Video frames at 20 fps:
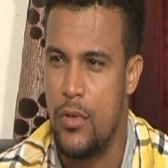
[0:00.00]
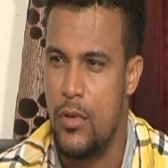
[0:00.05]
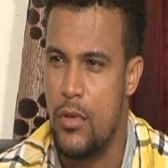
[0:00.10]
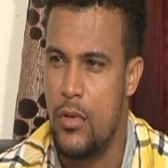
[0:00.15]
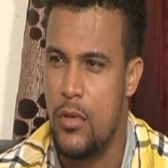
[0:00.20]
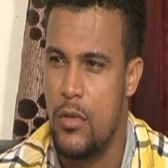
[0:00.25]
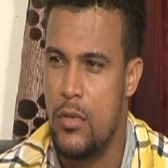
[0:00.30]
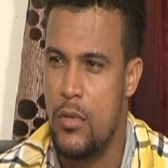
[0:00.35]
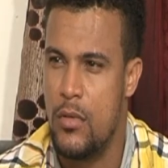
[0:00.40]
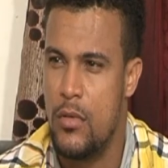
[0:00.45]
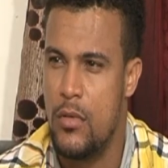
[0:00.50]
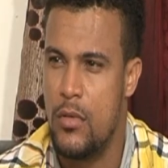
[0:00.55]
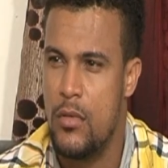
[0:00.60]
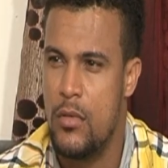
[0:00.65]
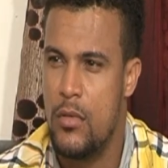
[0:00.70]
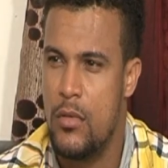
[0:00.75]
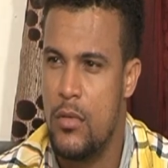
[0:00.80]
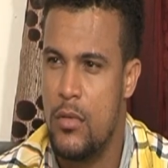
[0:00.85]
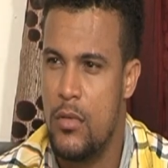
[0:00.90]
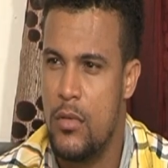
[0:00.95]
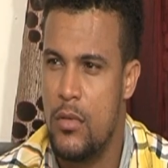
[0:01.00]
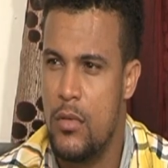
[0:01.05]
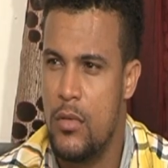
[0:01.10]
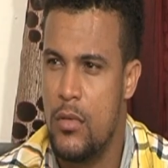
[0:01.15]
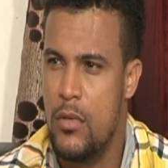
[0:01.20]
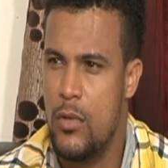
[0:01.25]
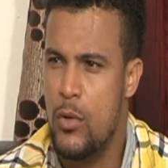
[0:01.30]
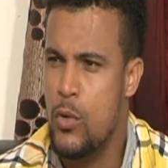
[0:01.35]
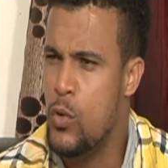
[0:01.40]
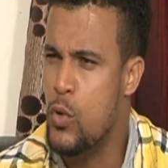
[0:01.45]
with you.
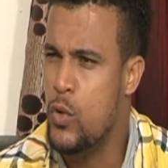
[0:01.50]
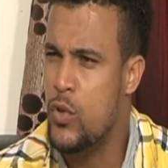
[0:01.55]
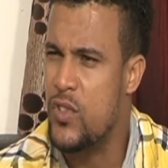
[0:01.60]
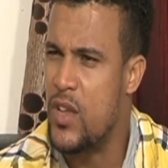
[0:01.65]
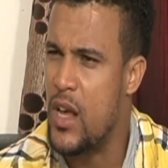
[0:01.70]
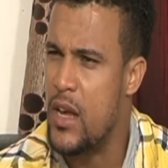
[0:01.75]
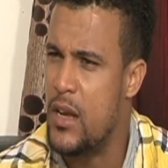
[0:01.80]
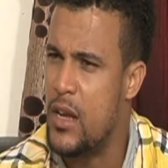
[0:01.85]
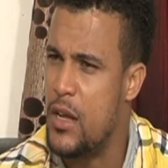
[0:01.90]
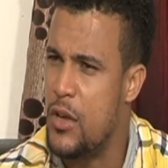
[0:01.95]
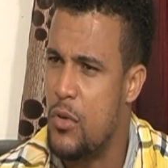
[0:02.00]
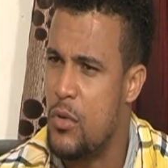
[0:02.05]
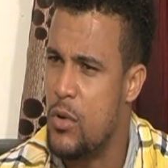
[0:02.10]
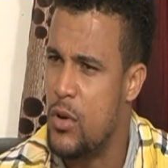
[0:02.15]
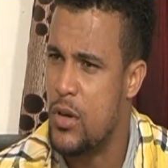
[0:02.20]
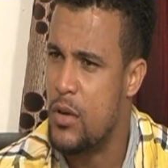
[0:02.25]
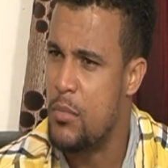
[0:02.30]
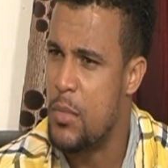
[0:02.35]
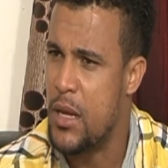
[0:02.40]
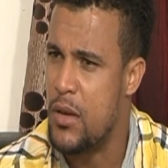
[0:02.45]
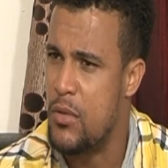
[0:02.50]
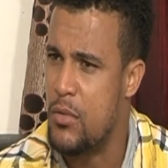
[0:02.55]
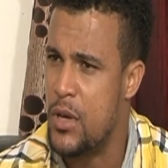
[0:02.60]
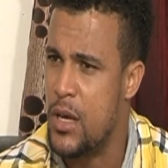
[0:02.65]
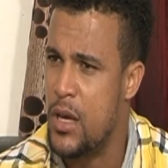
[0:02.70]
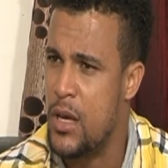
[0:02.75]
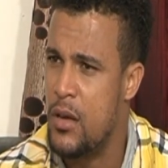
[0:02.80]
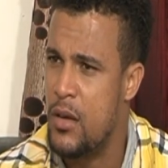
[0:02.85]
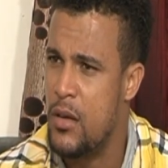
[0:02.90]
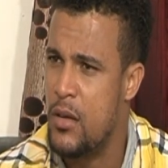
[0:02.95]
Whose side are you on, by the
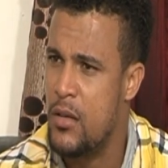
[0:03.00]
way?